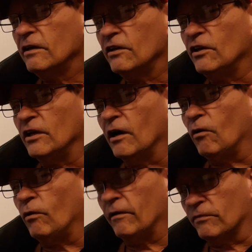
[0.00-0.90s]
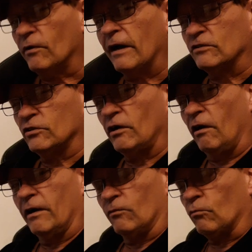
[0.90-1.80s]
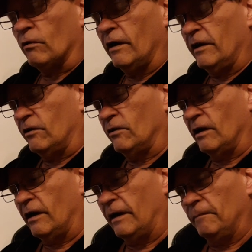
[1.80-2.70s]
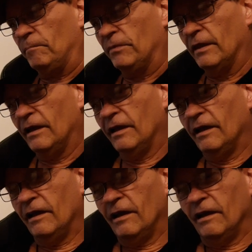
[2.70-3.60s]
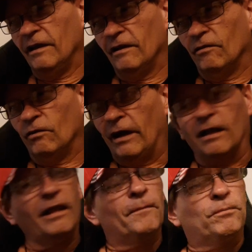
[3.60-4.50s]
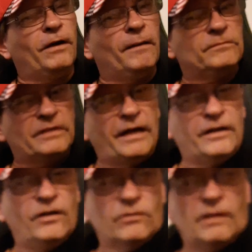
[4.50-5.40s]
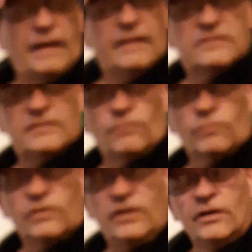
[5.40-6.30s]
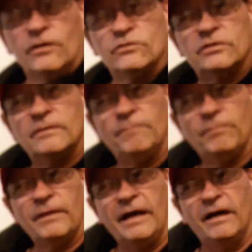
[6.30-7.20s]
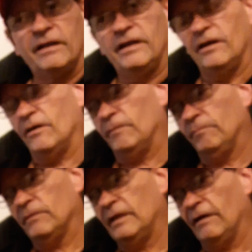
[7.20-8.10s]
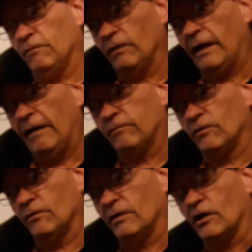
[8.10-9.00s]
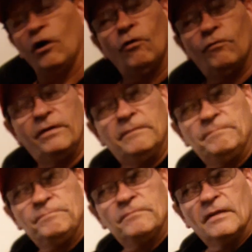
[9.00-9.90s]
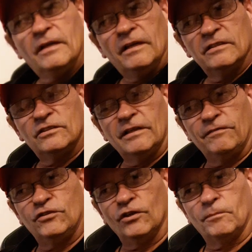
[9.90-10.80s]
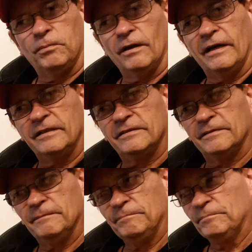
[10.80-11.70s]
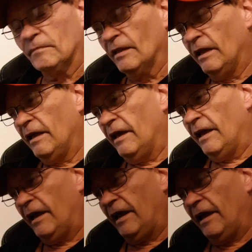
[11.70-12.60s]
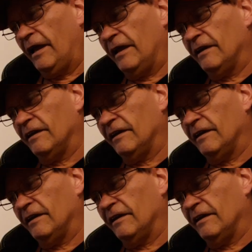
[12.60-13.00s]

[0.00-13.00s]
you know, if they're actually on a run or not. Had a lot of problems out here in the last several years out here, definitely after the COVID and stuff took place. And